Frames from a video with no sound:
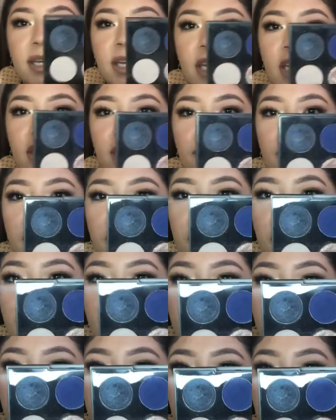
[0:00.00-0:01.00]
especially
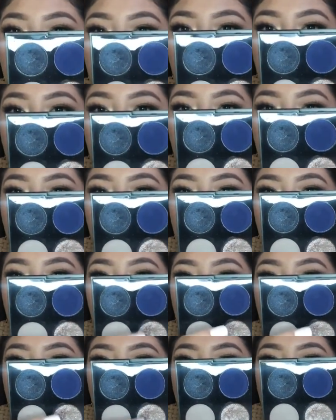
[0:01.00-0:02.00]
the two really
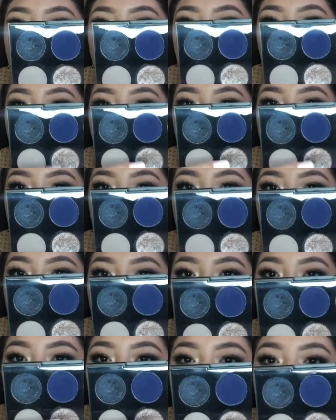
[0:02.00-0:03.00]
pretty shimmer shades
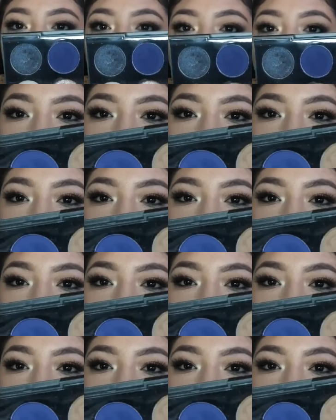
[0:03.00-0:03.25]
up here.